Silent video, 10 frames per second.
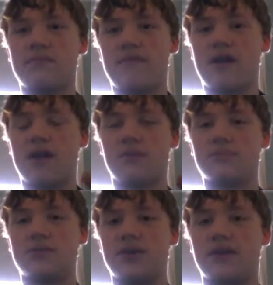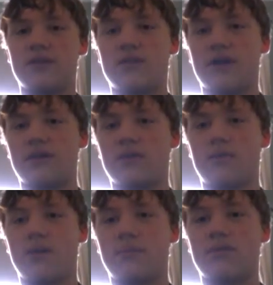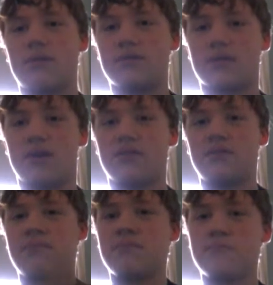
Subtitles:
Fire Emblem stage. I don't remember what it's called.